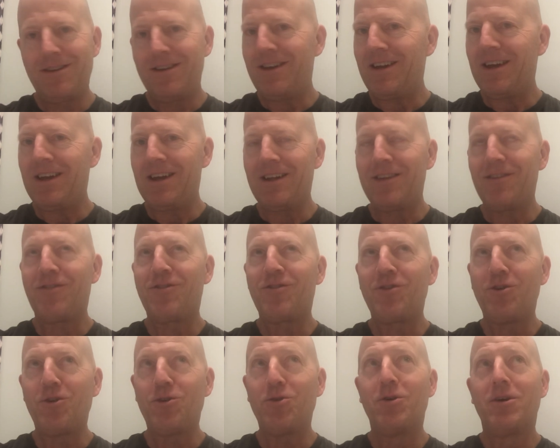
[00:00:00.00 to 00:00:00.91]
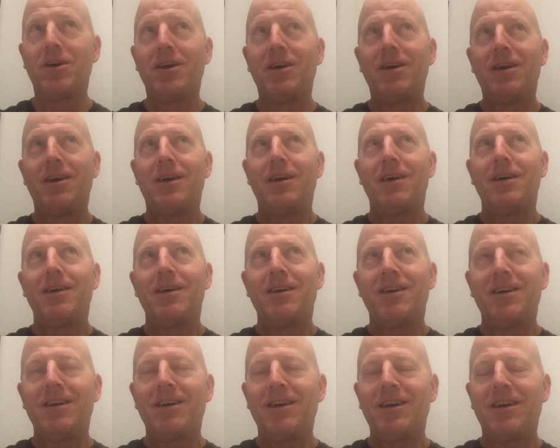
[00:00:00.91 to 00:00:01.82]
And so
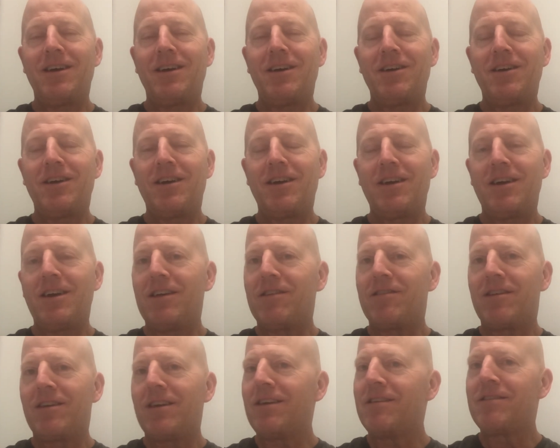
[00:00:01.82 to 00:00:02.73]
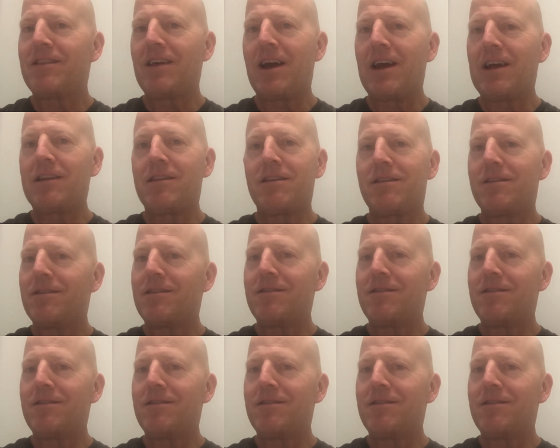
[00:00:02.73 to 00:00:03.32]
he's not